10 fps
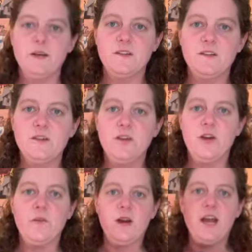my
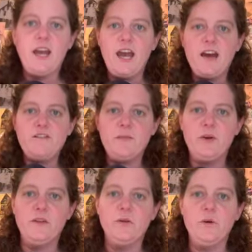studio, what I have up
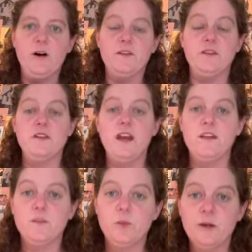on the walls are
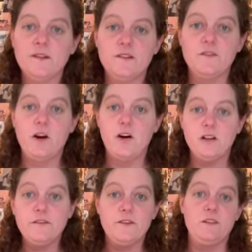test prints of all
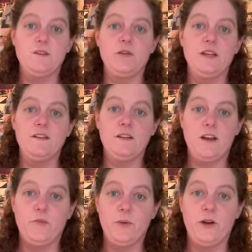of the screens that
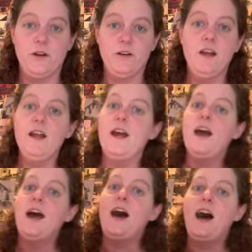I've burned.
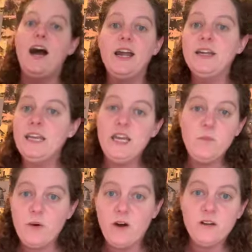I
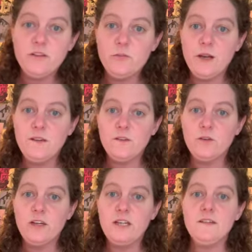keep all of my
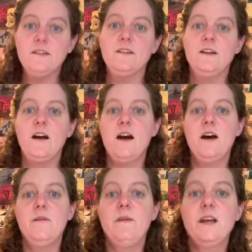screens.
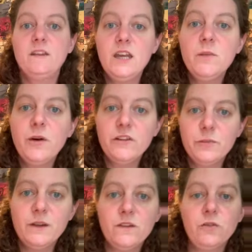Um, I keep all of
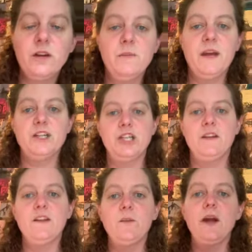my screen mesh, and
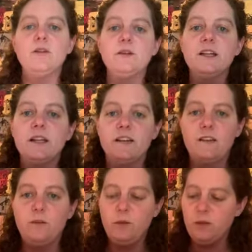that's why I really like the
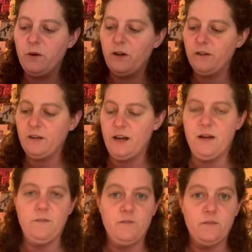Speedball
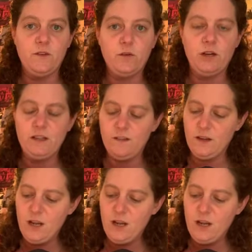um, screens